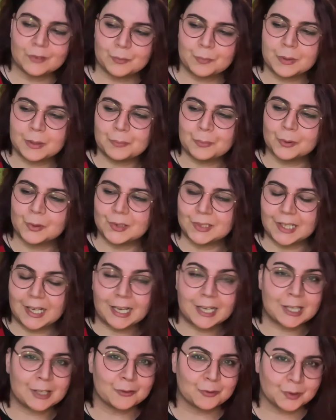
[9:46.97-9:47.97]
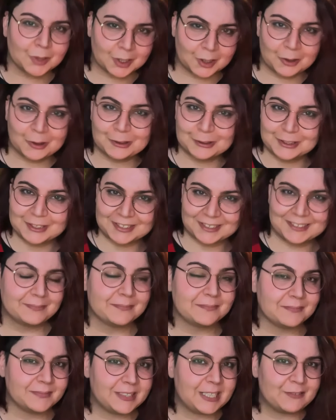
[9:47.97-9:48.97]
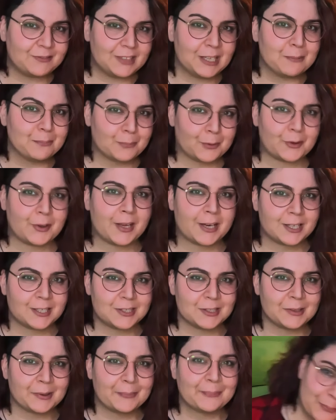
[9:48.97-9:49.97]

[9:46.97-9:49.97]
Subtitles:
people die on the coast. Give them protection,